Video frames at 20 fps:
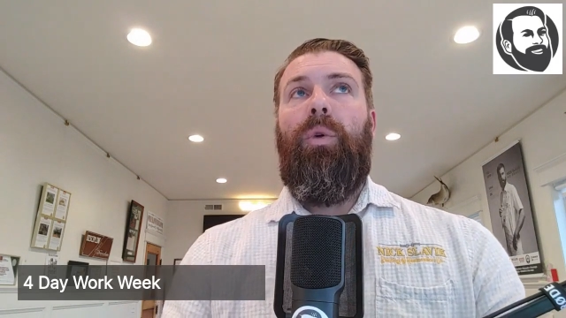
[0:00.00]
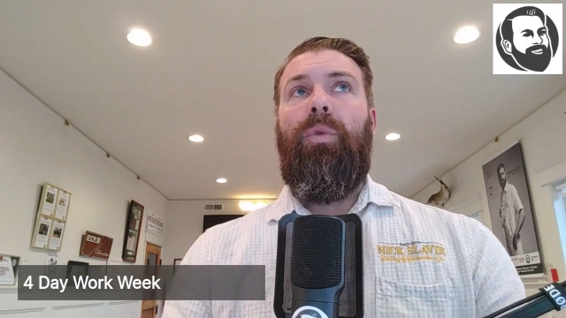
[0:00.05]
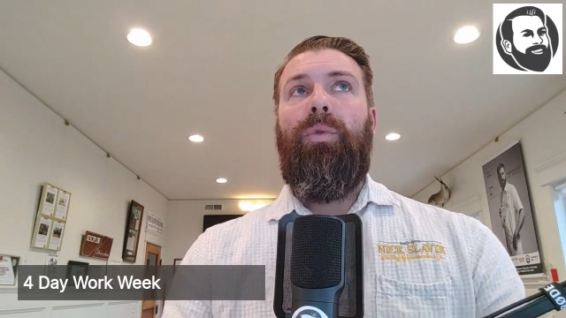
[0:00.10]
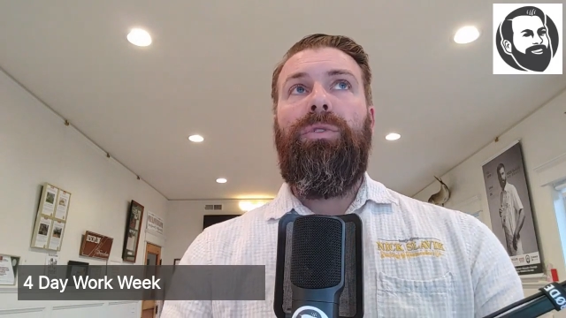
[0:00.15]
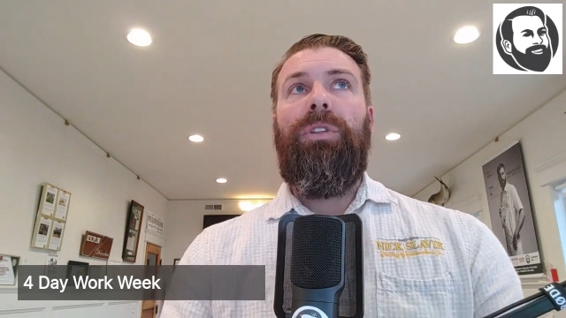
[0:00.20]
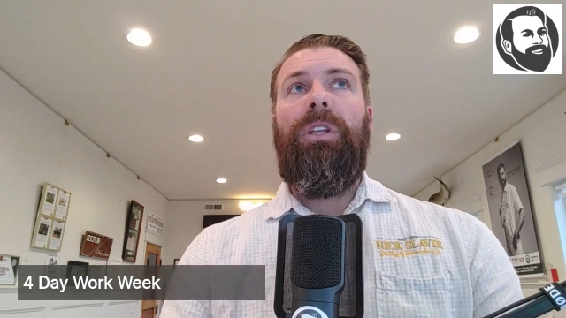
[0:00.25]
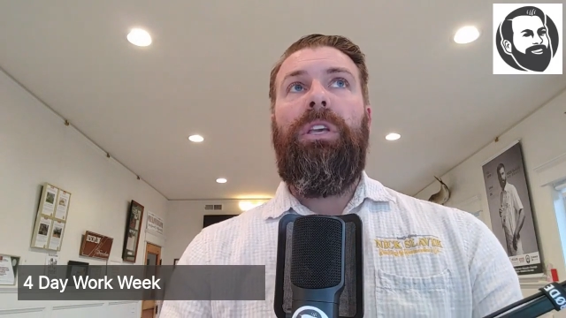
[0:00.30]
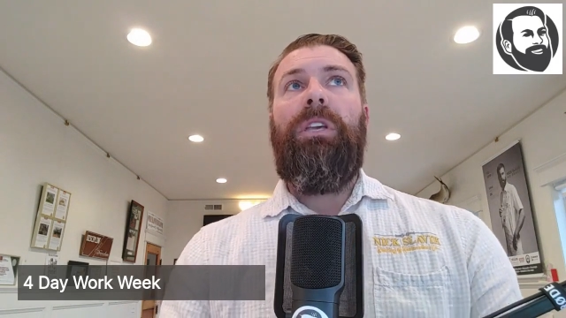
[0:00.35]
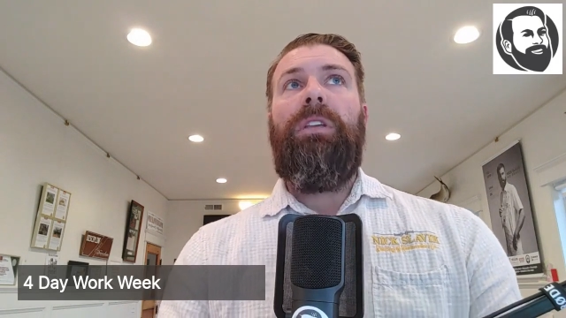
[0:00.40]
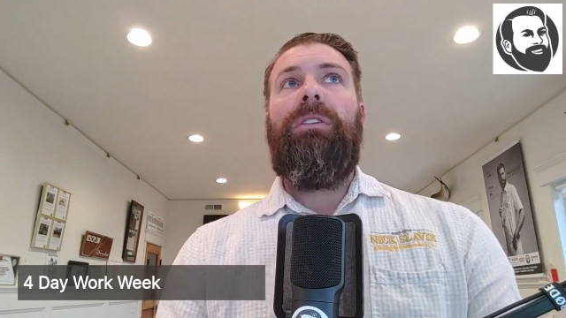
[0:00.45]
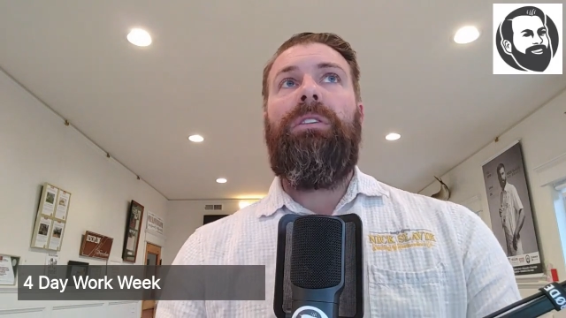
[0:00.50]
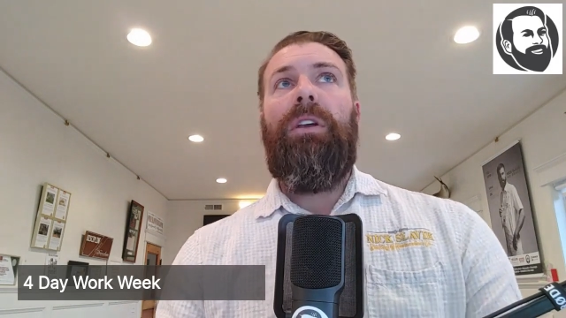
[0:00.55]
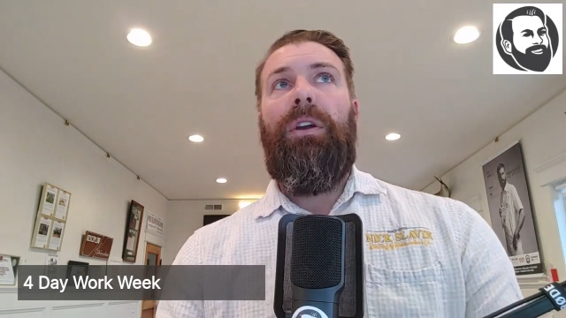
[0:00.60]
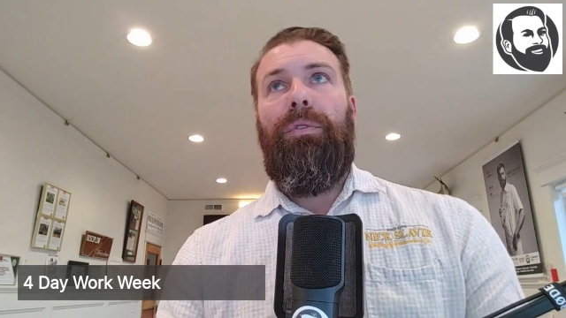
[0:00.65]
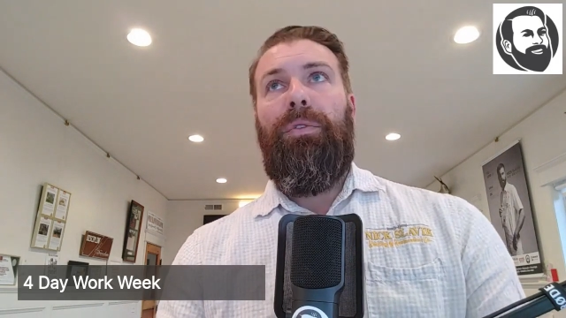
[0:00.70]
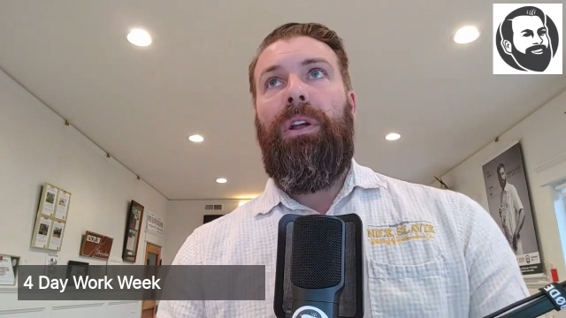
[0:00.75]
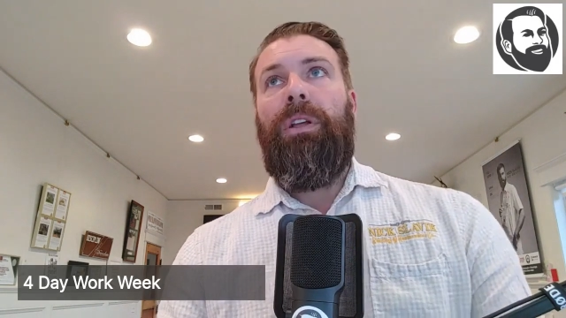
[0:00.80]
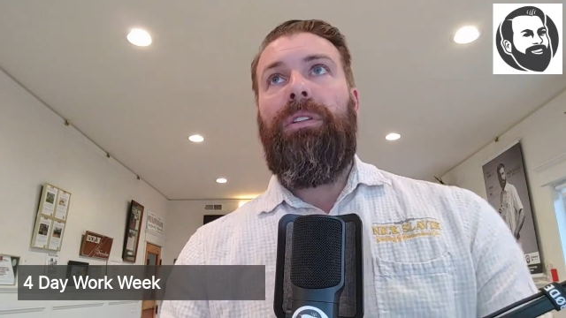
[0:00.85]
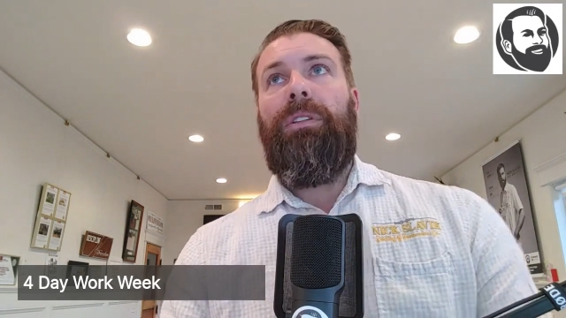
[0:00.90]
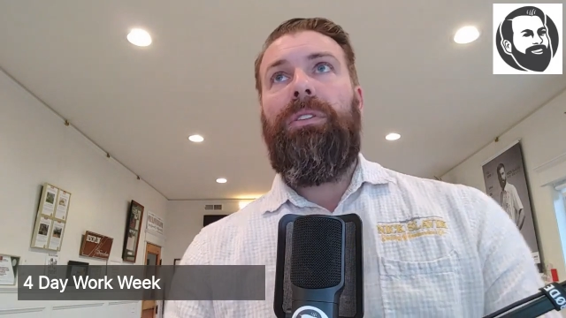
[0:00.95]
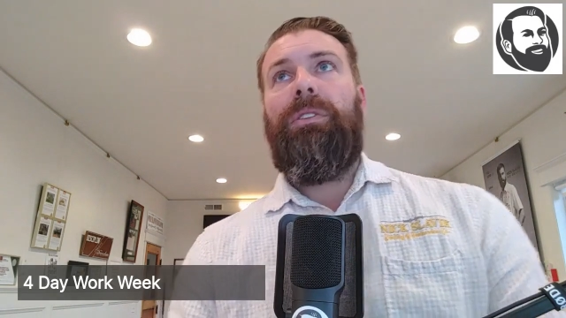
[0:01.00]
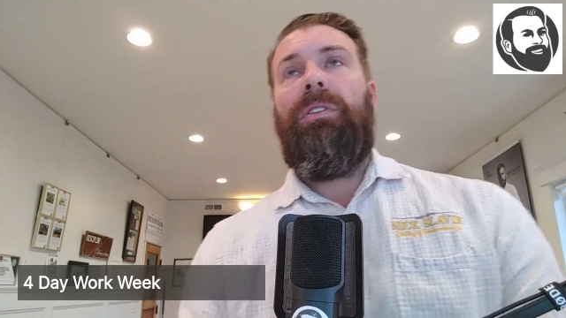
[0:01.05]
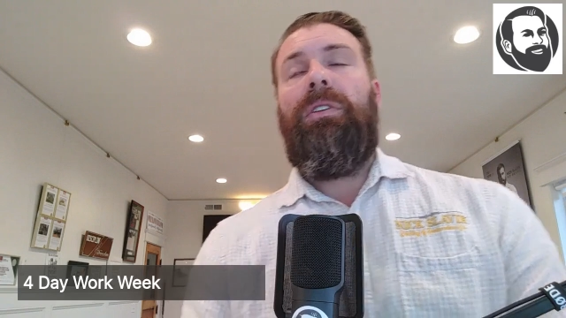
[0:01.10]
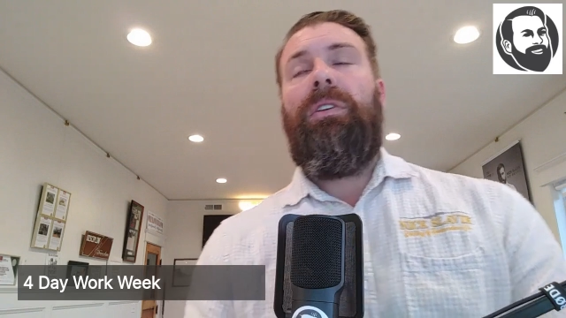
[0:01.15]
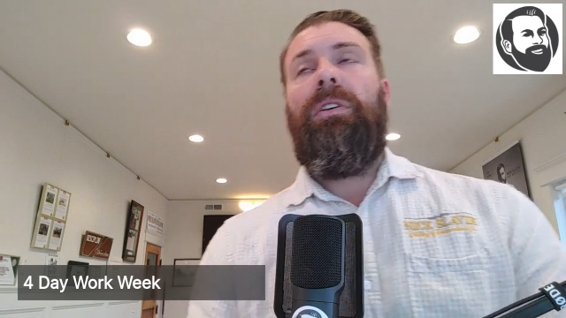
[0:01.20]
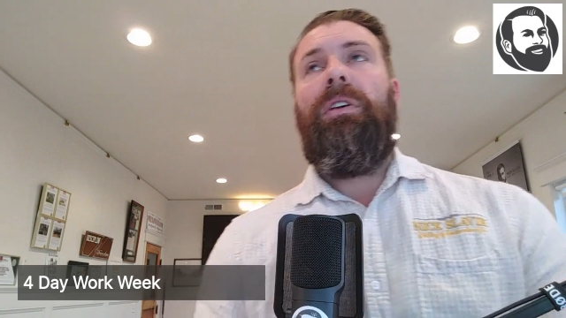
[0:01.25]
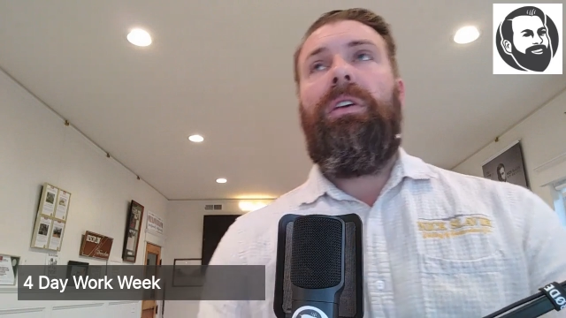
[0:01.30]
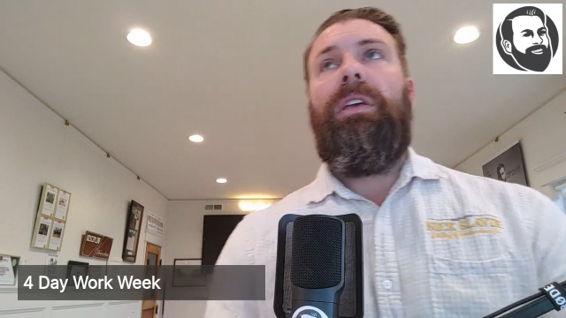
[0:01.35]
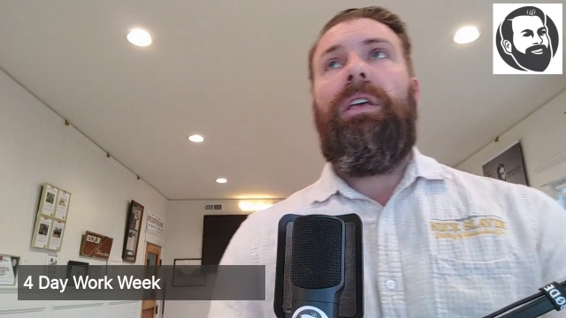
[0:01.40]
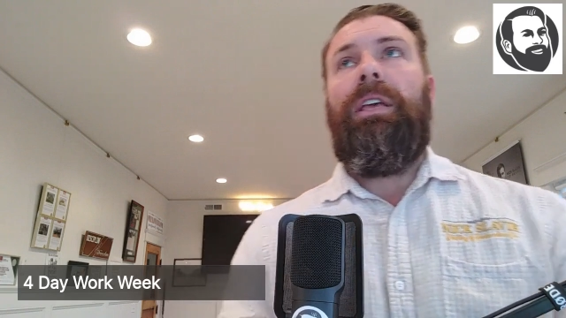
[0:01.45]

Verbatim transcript: only difference